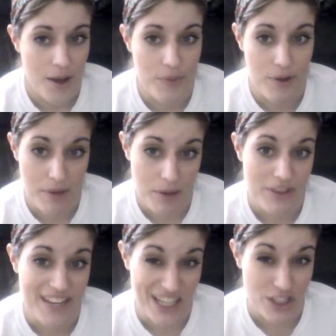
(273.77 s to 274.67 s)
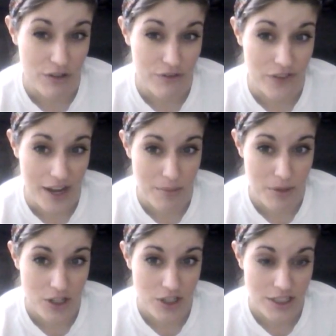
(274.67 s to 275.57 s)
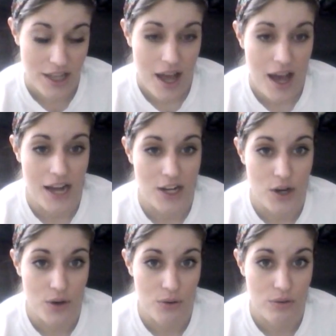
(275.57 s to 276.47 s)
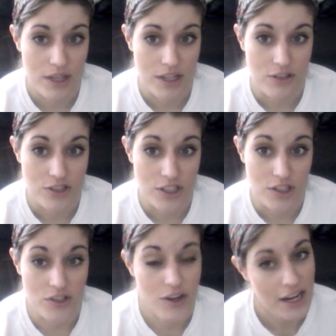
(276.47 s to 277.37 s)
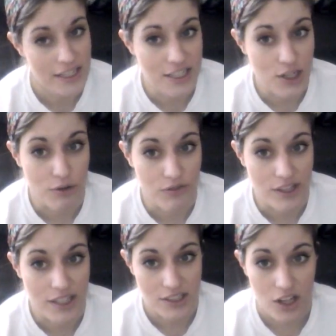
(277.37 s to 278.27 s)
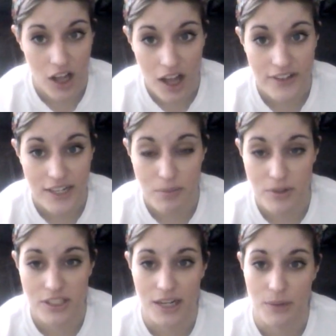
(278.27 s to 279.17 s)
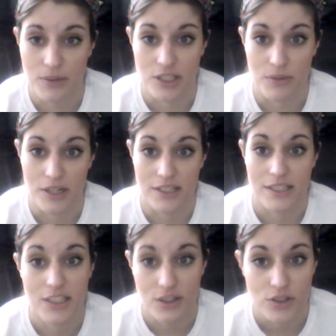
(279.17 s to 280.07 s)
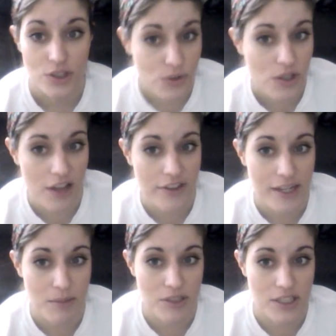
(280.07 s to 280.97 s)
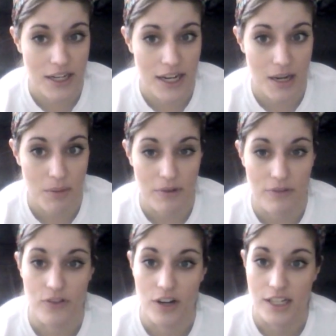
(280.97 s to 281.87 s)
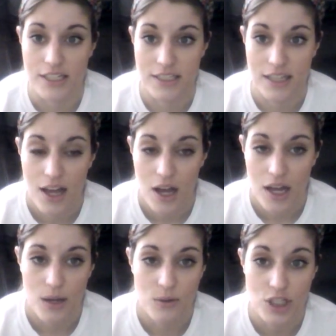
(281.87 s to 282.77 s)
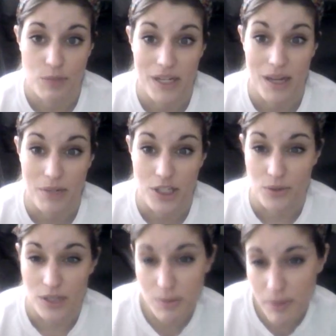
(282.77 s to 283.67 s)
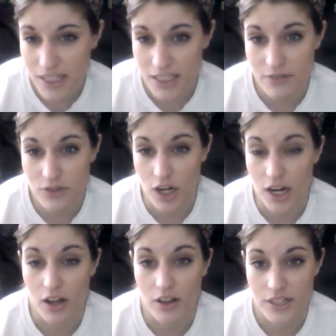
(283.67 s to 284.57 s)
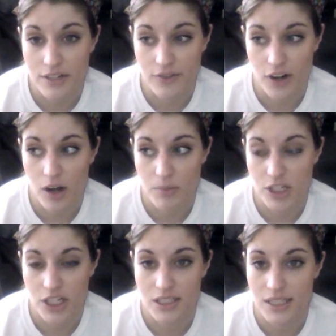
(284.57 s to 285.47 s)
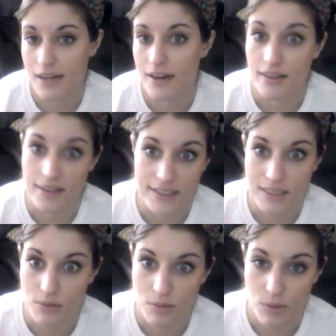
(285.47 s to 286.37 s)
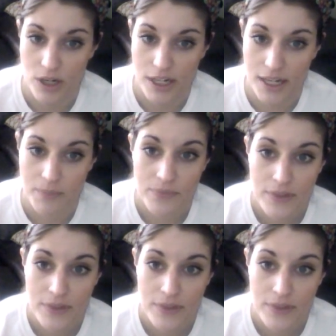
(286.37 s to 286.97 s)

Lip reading: They're made with natural fibers. I know they're still not as eco-friendly as the cloth diapers, and I wish that we could still do cloth diapers at night, but for us, it was just becoming too expensive trying all the different options, and nothing seemed to be working.